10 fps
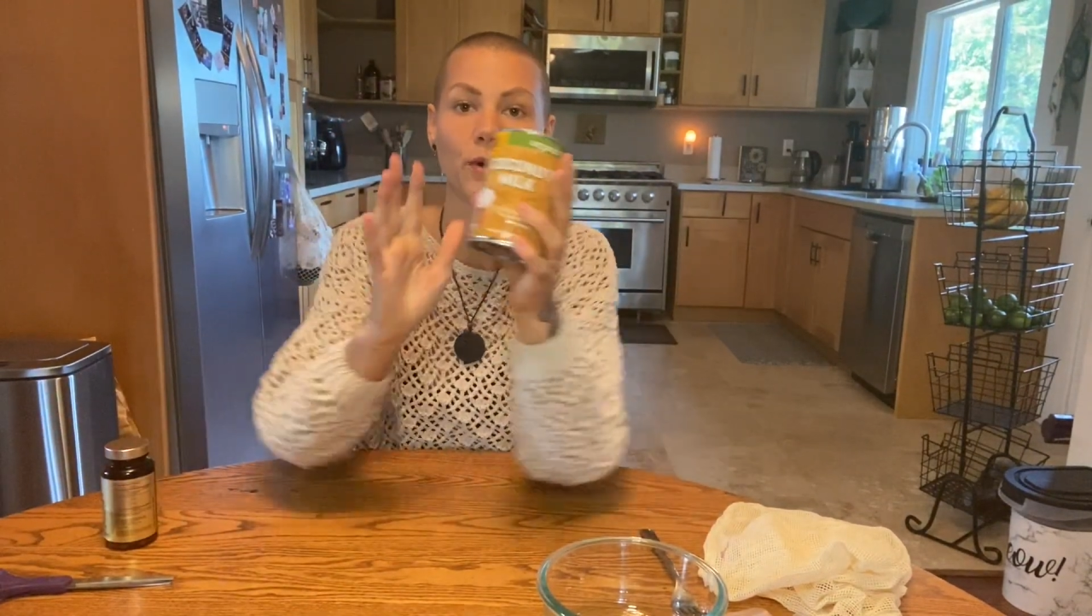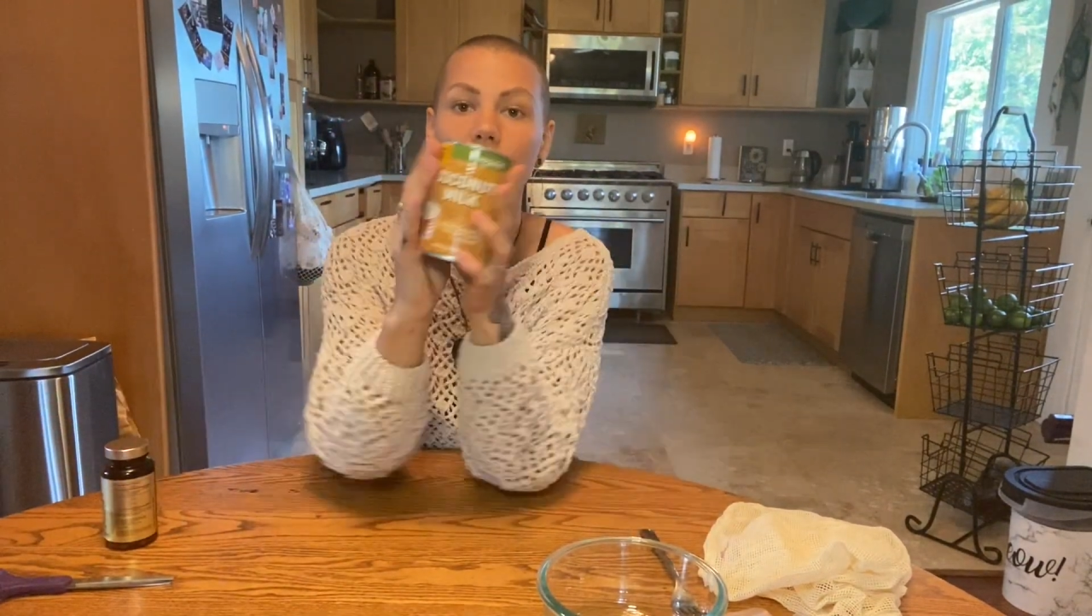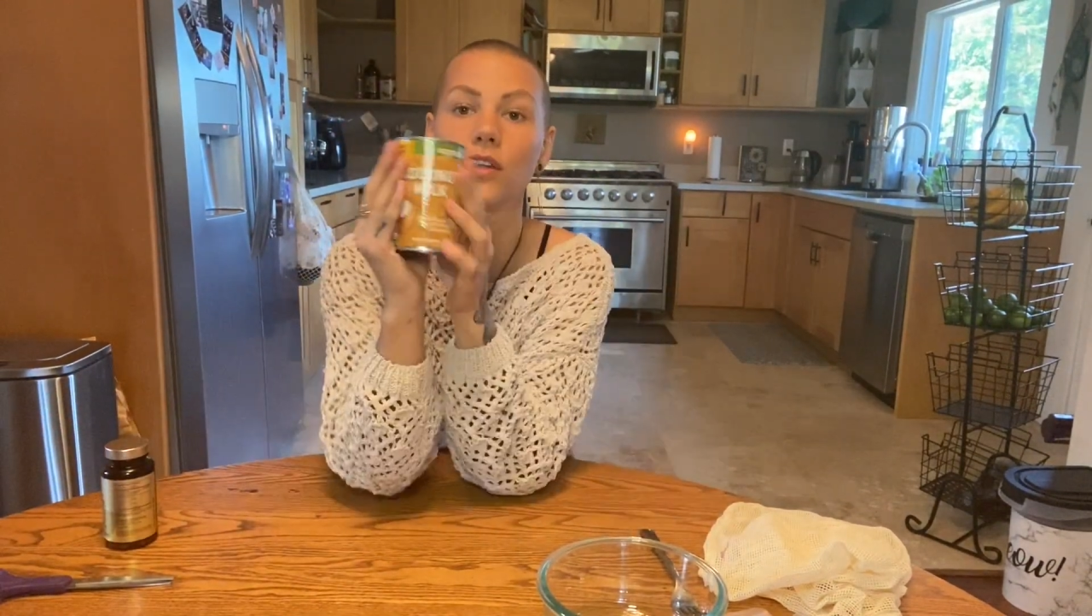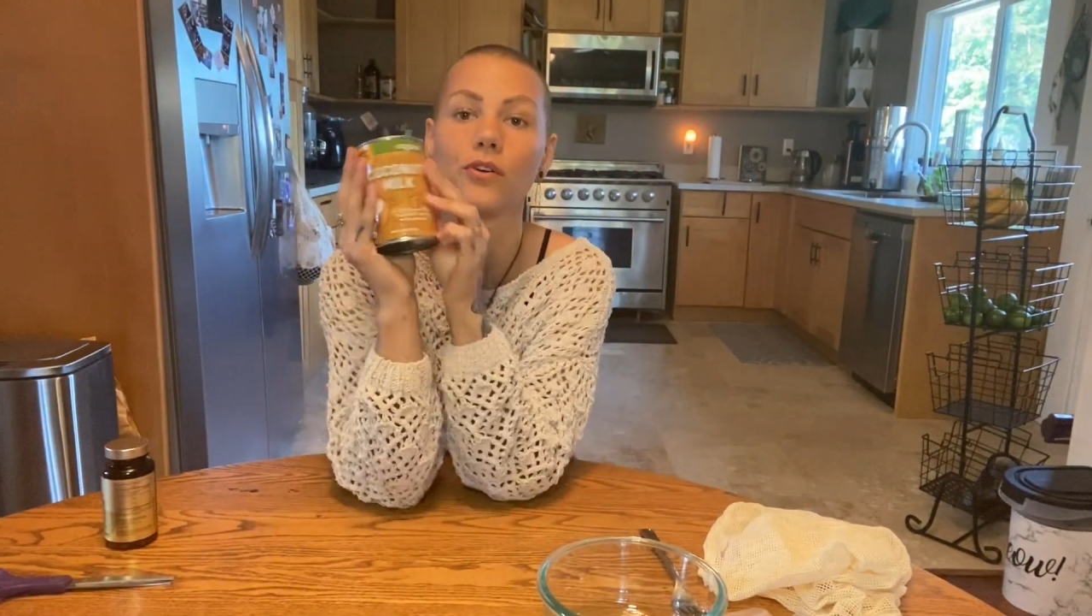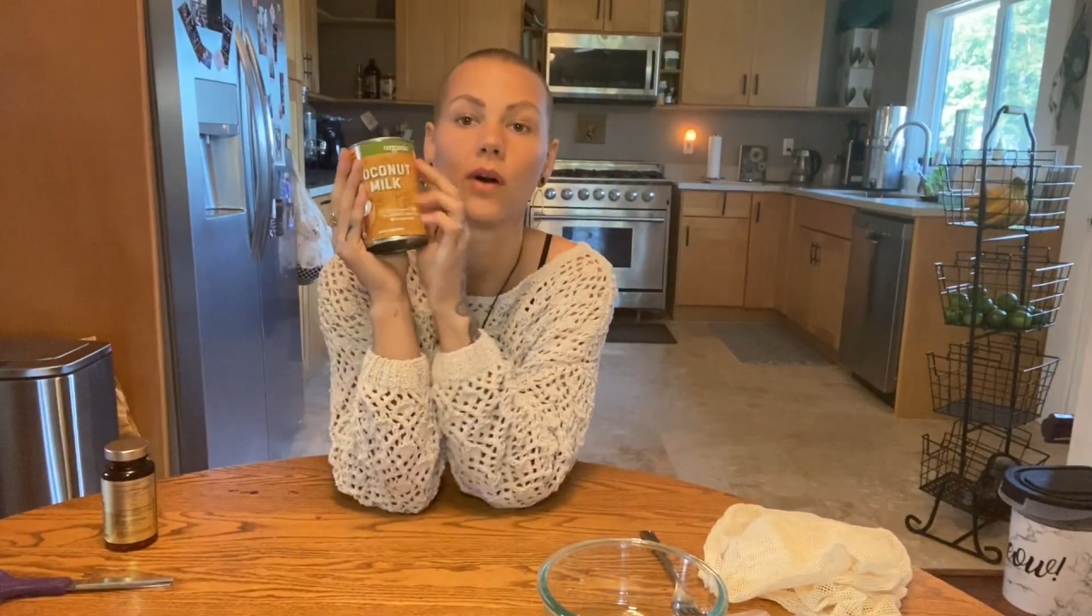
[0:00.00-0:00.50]

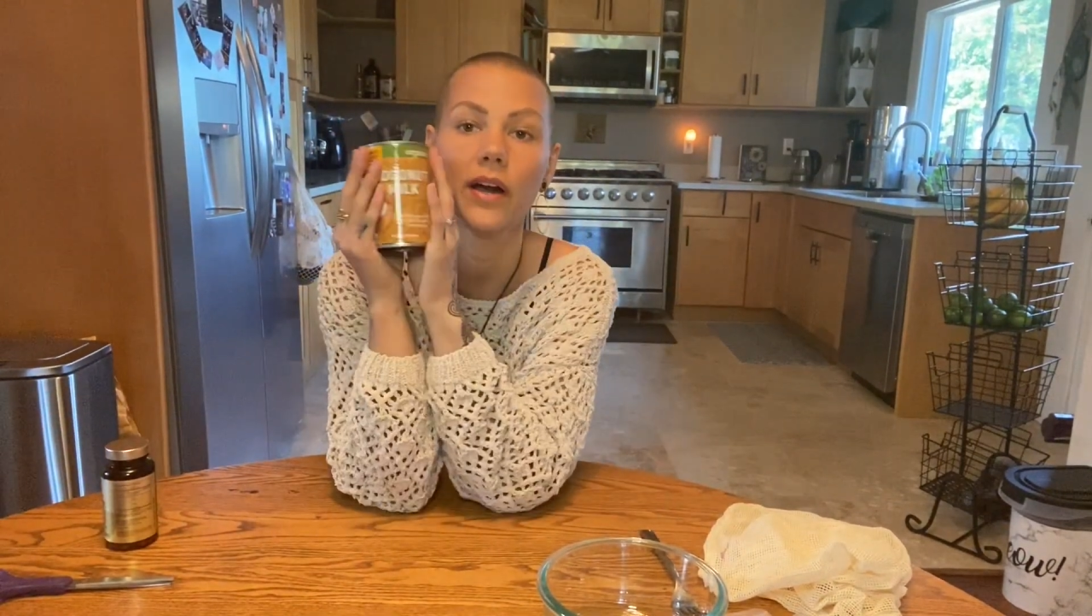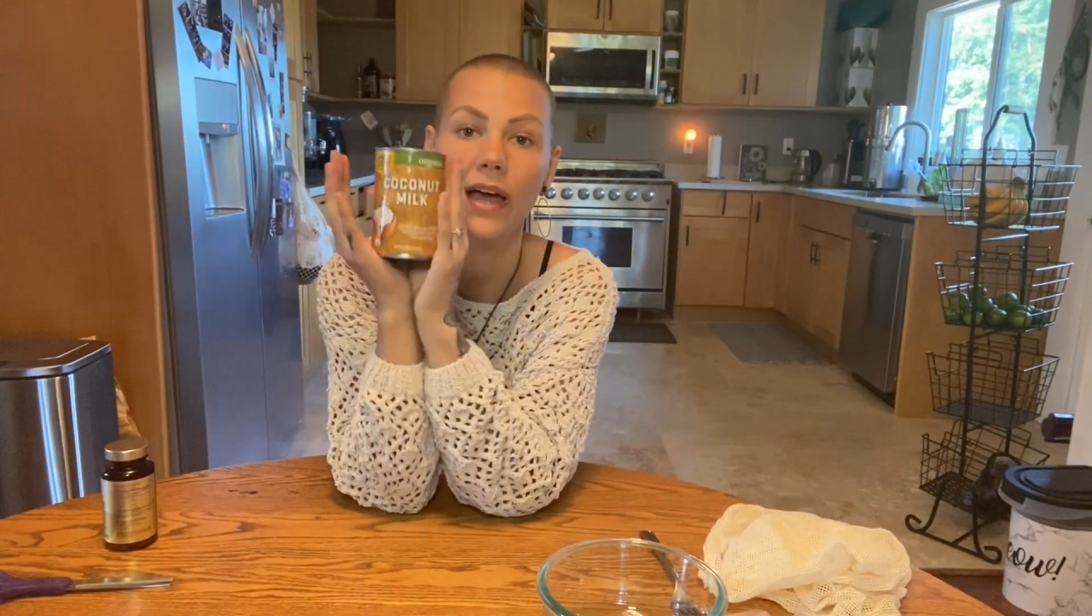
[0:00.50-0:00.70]
when you are